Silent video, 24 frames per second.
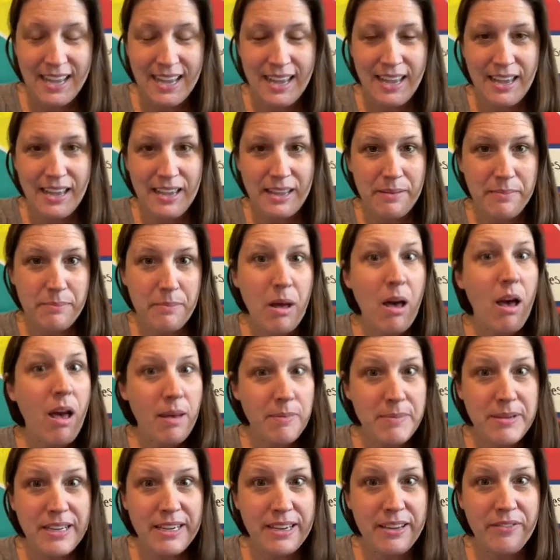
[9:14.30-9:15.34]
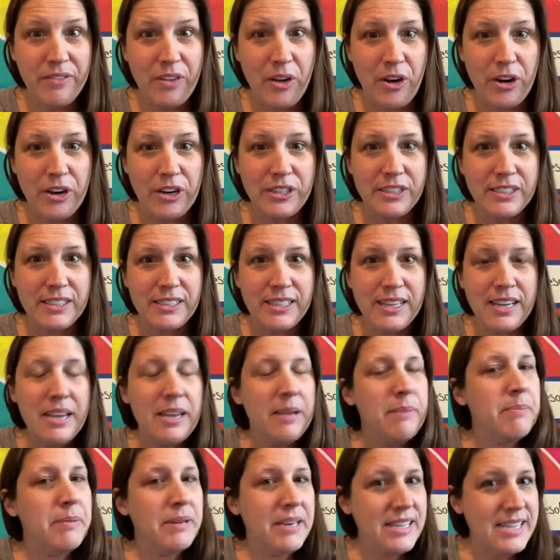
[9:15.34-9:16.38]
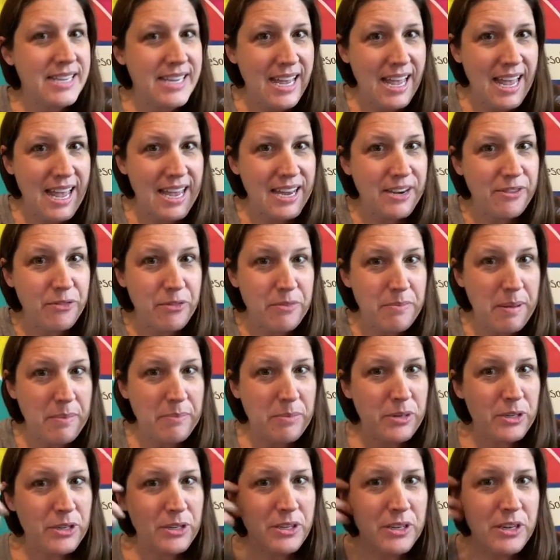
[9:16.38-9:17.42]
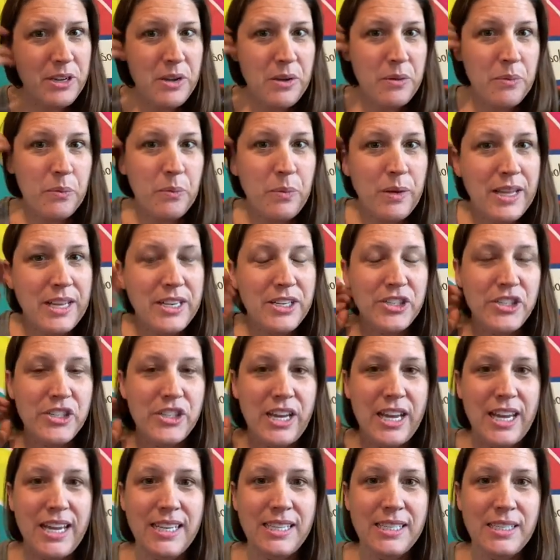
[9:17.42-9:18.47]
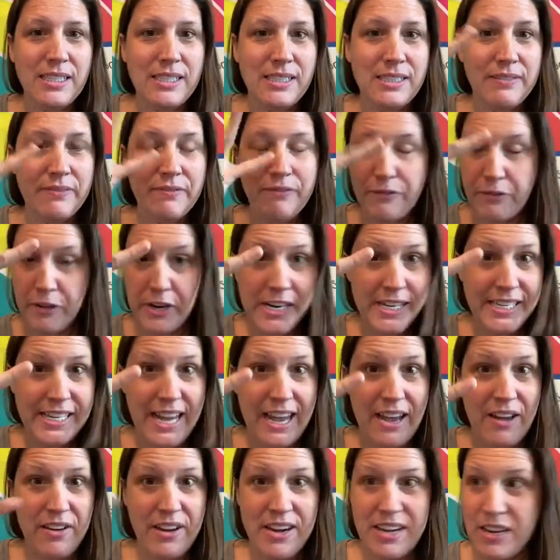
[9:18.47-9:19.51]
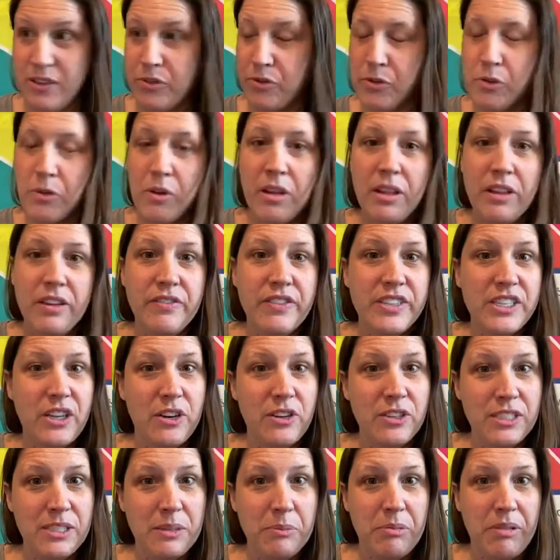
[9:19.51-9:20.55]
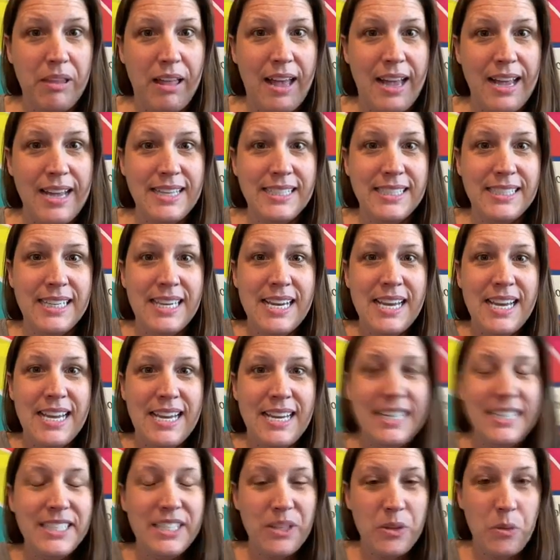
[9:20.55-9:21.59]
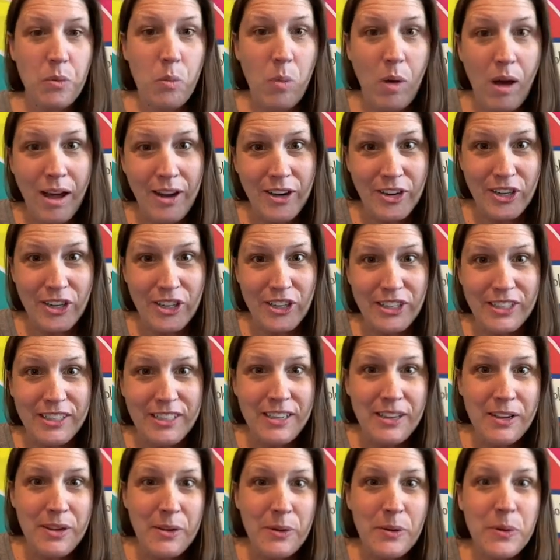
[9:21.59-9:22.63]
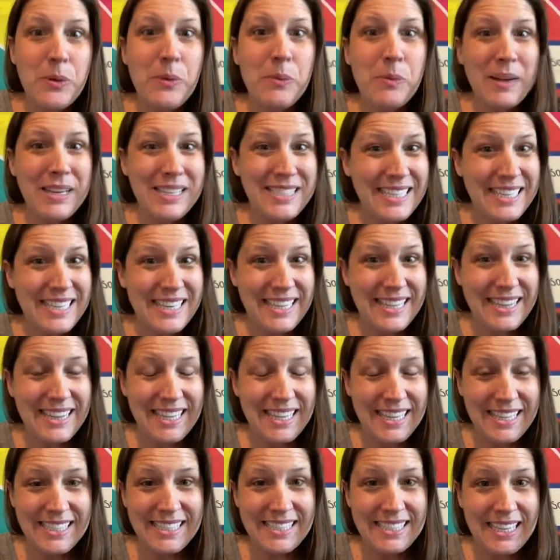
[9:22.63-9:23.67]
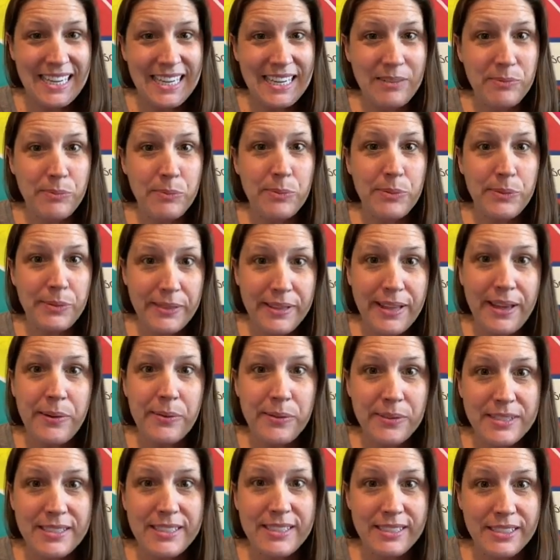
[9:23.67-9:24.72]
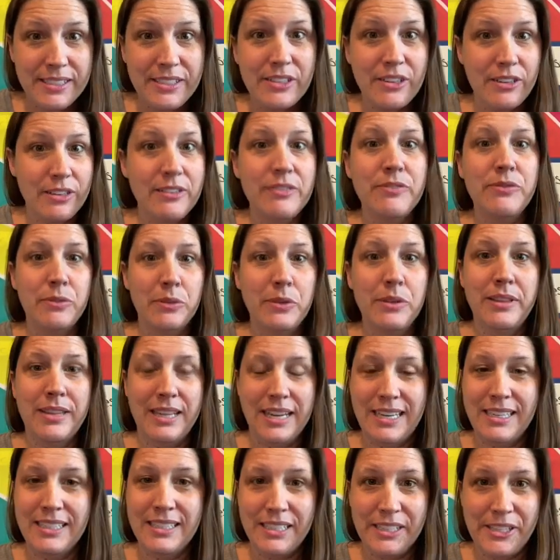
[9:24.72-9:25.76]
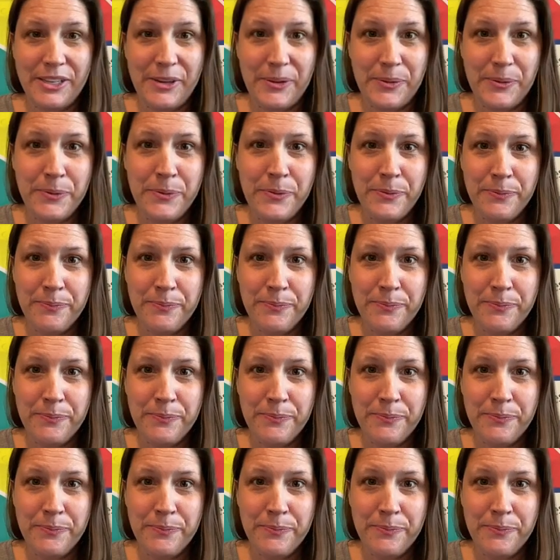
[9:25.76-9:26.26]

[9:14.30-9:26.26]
hobby of art. But in the end, remember when Jess freaked out and he threw all of his art supplies into the water, who was it that said, well, that was a darn fool thing to do?